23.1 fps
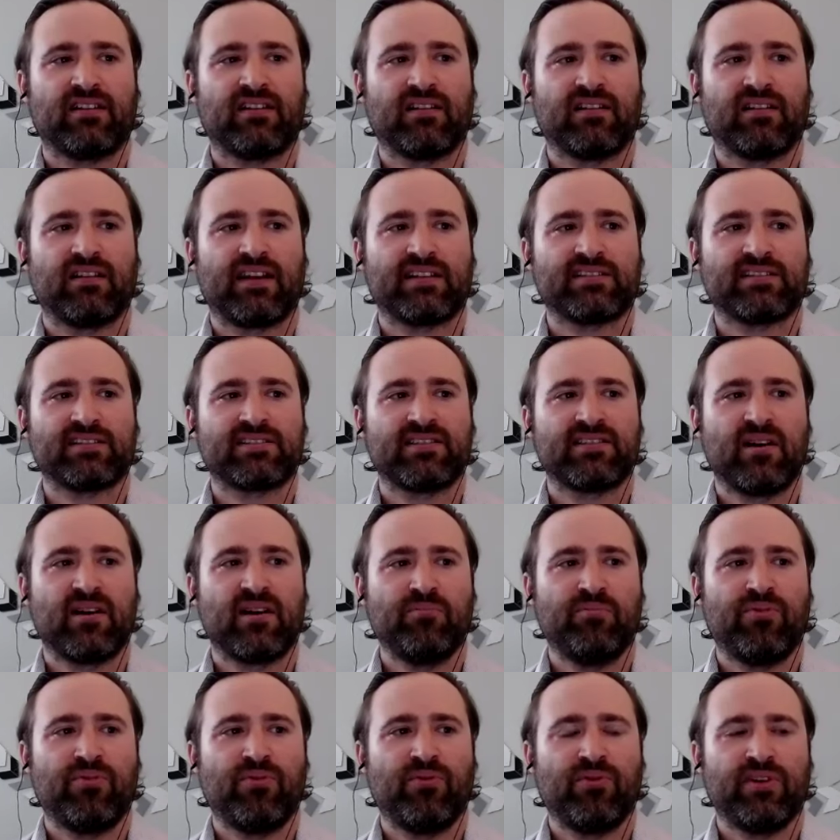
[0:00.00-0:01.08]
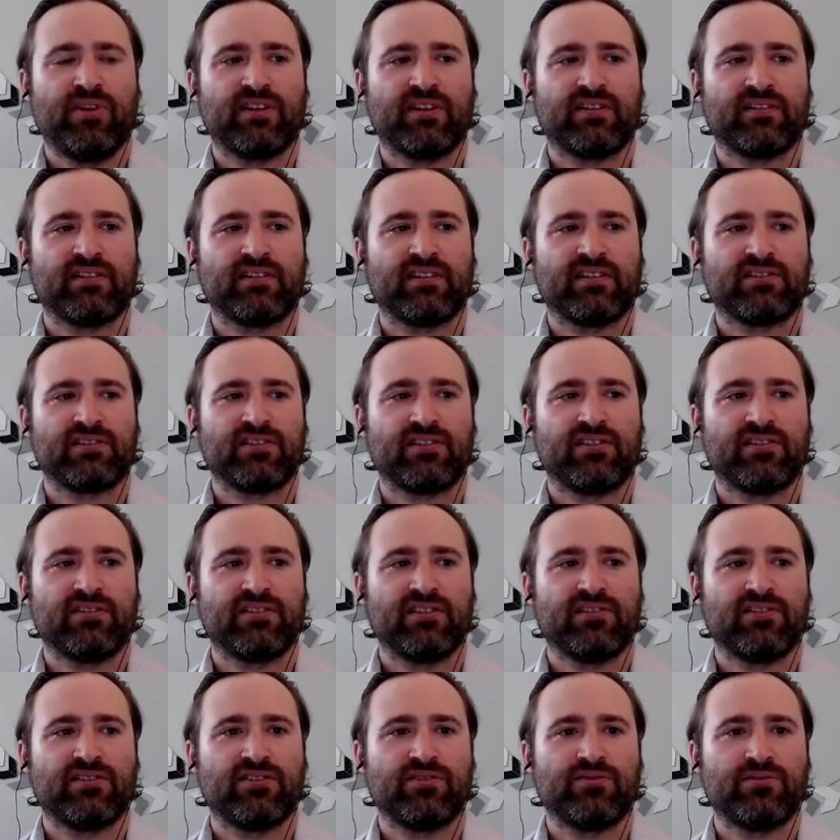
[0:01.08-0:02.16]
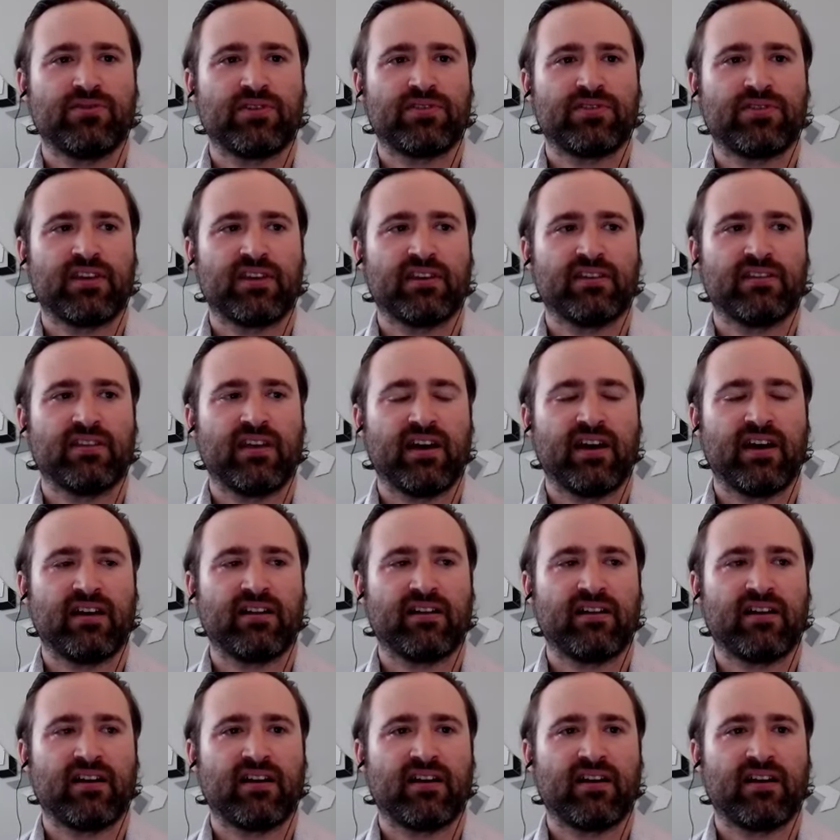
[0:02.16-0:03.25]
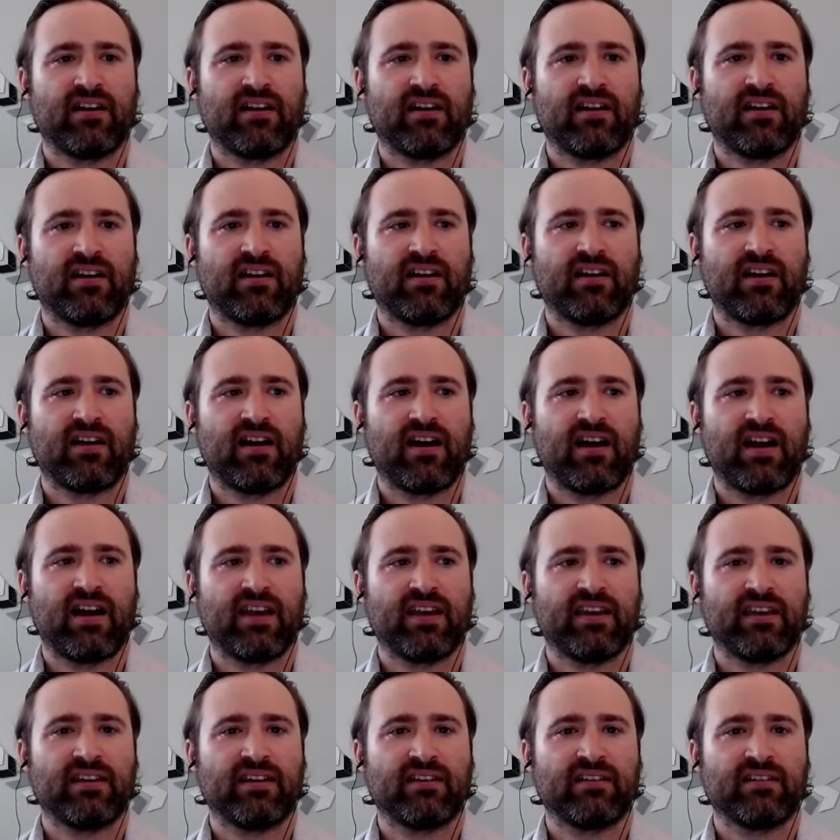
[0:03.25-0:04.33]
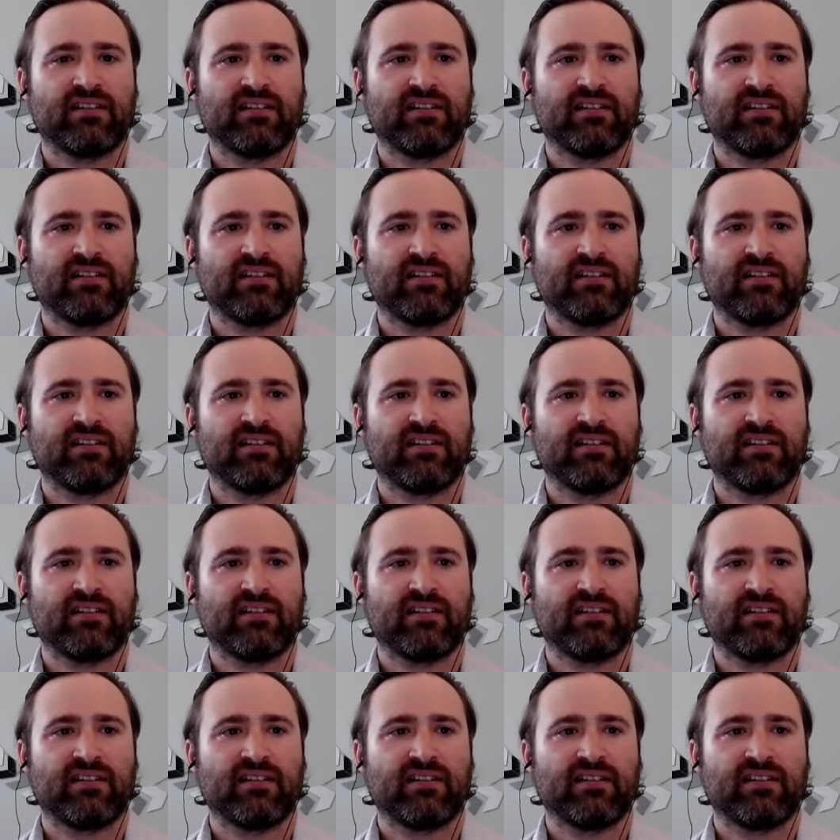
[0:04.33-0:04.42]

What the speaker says: at some point it turned into a thing that I